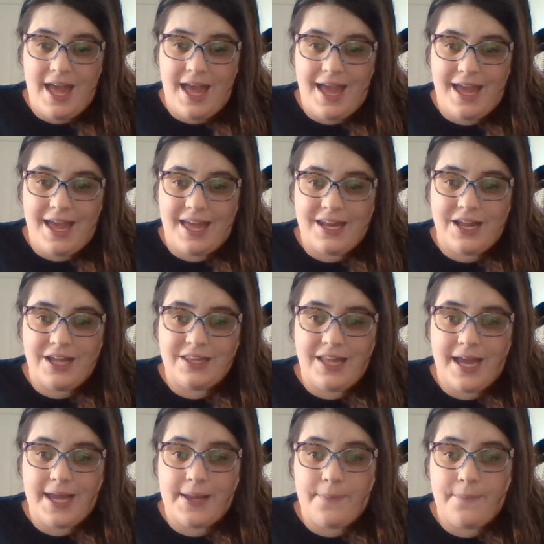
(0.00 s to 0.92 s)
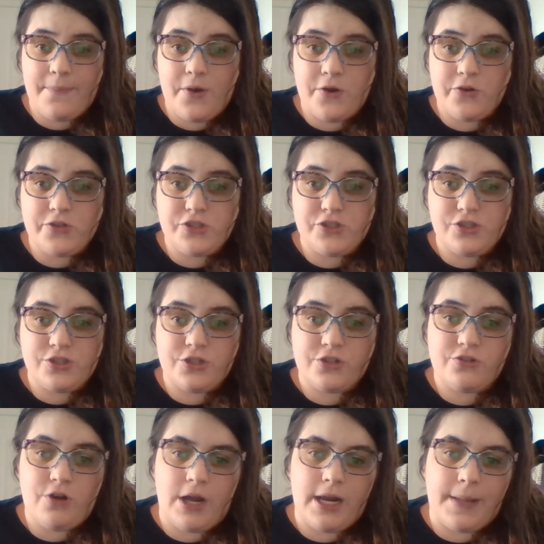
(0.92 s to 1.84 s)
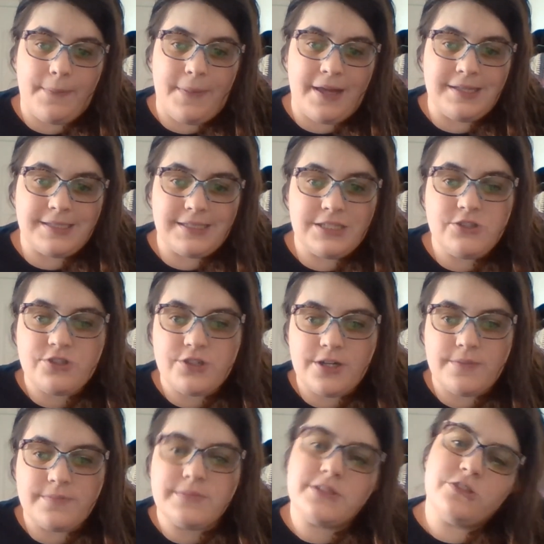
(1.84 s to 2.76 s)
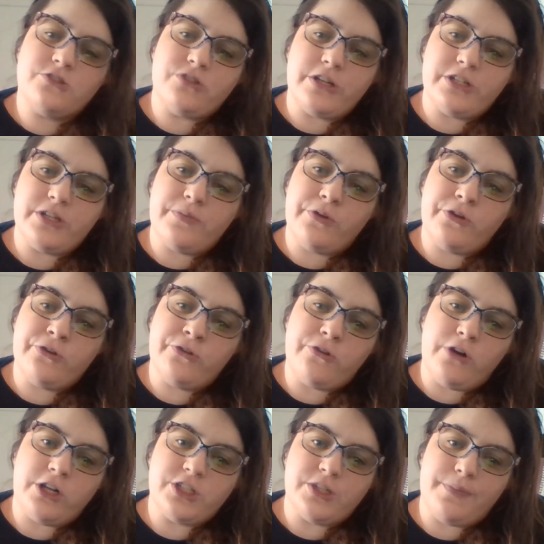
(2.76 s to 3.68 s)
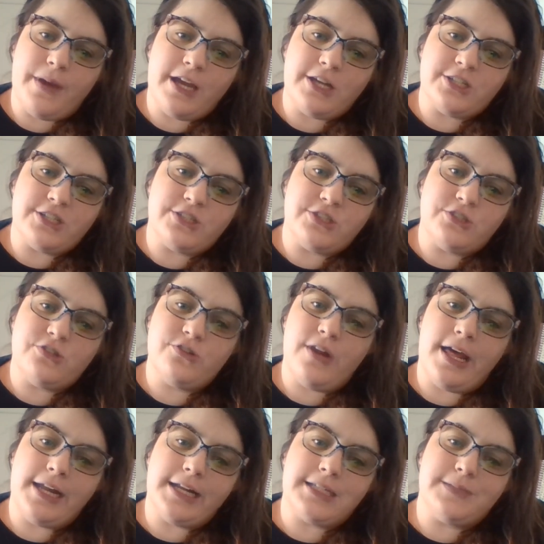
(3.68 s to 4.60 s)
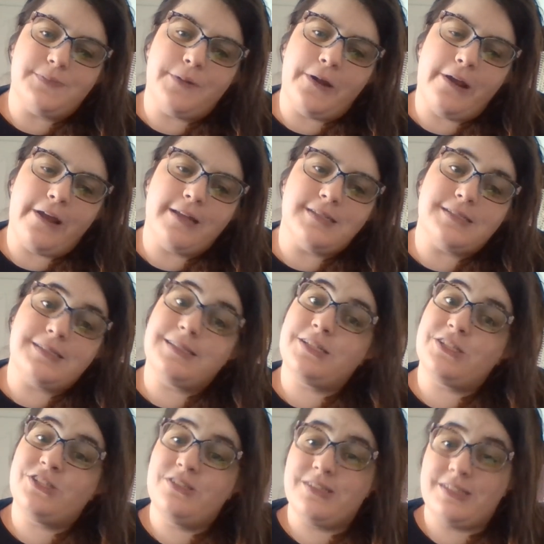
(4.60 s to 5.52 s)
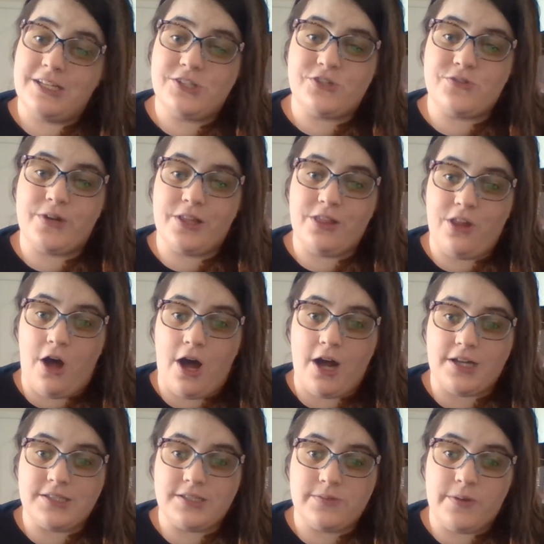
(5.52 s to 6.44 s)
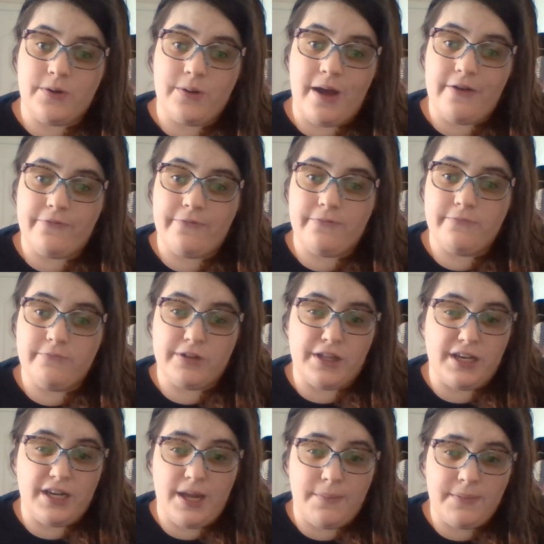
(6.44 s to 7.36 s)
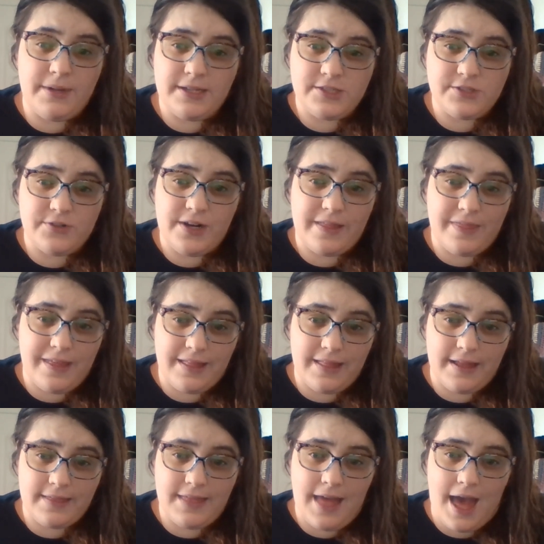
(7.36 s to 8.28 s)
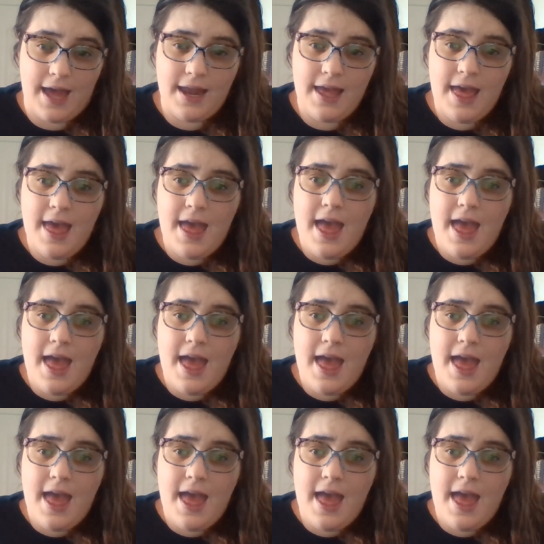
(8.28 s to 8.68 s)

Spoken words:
And unlike most chronic pain syndromes, trigeminal neuralgia patients do not experience sensory loss. We don't have really numbness or anything like that.